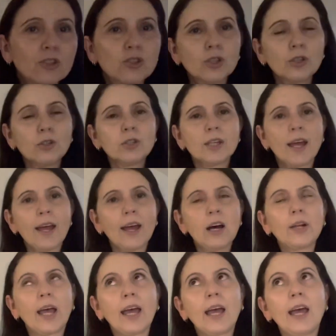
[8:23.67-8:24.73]
2 down
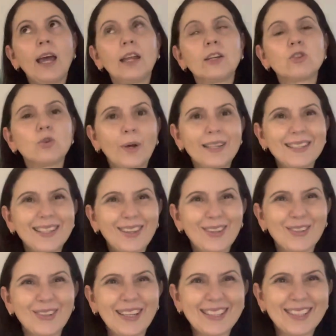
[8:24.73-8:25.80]
and
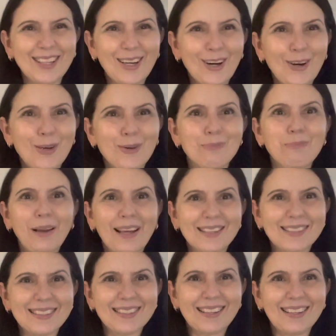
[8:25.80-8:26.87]
23 to go,
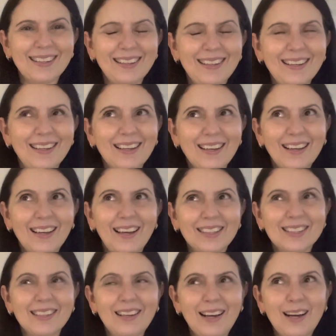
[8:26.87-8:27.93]
plus
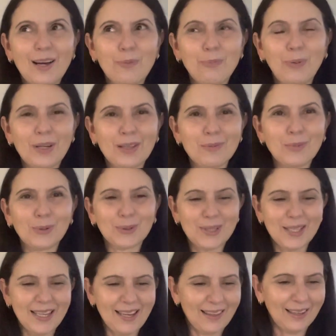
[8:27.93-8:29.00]
putting them all
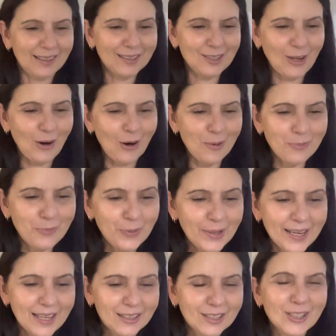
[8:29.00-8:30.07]
together. So I'm
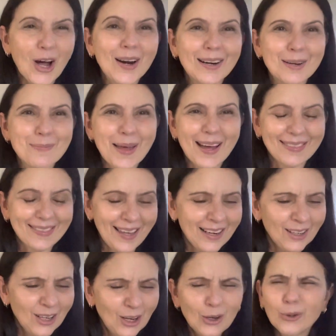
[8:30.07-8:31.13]
pretty excited about
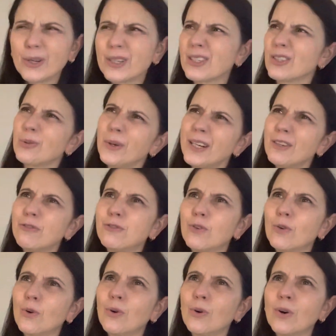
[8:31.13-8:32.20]
that. Or is it
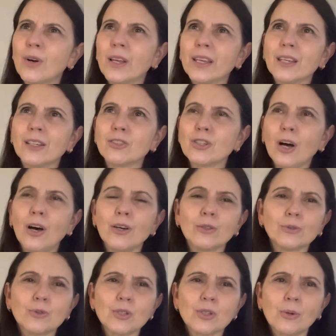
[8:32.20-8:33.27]
24 in
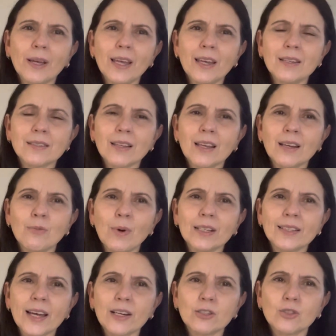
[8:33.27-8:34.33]
total squares and 1
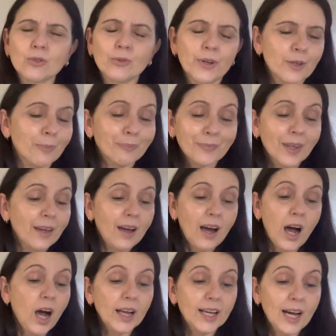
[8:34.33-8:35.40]
day to join them?
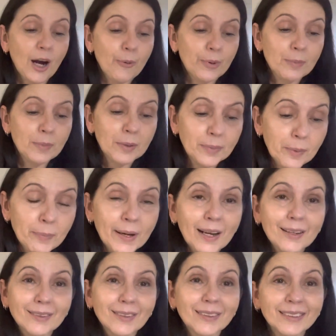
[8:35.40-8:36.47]
I can't remember,
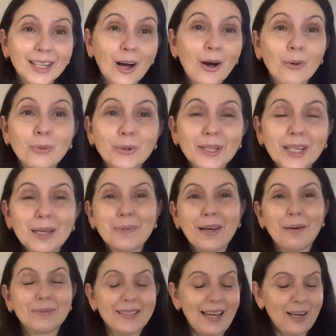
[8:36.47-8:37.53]
but you know, I will keep you
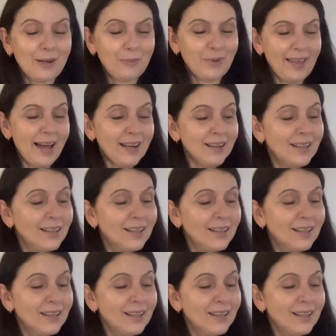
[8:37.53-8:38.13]
updated with that.